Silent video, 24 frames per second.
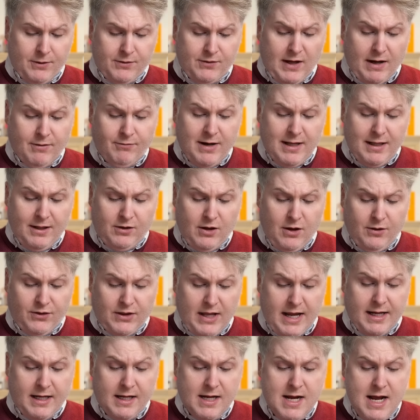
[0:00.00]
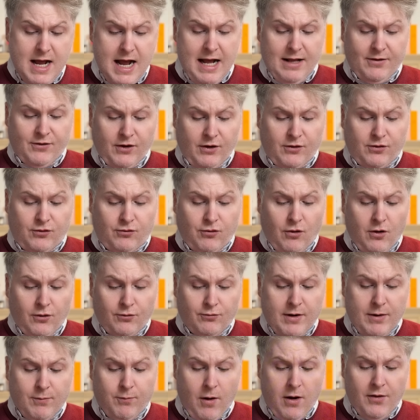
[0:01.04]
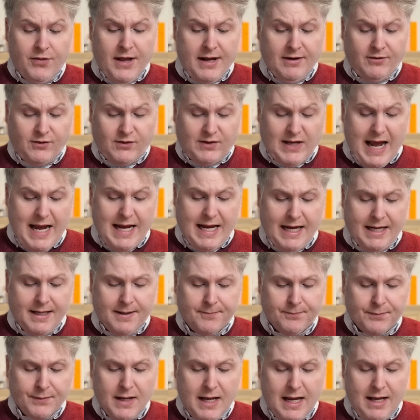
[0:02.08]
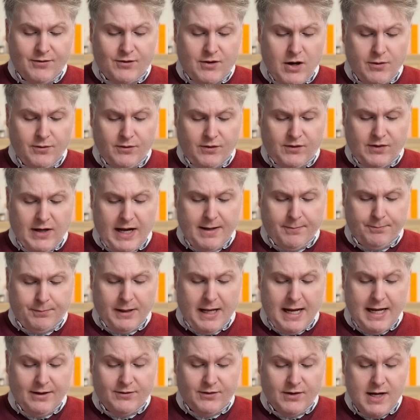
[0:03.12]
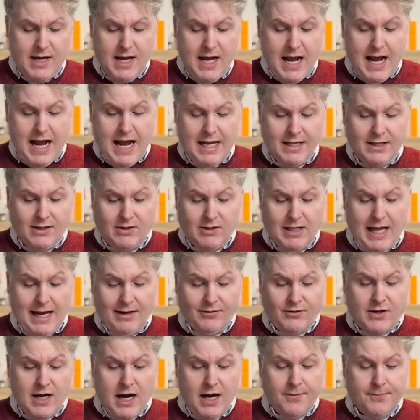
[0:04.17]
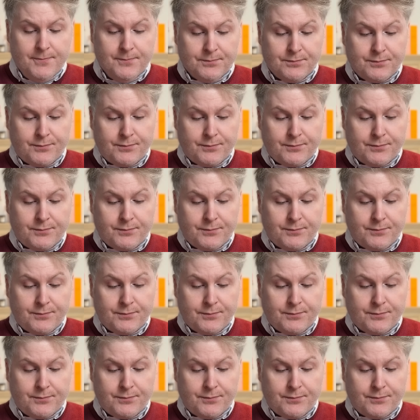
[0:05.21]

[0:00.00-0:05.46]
because I really do think it's extraordinary what they're saying is going to take place in Glasgow.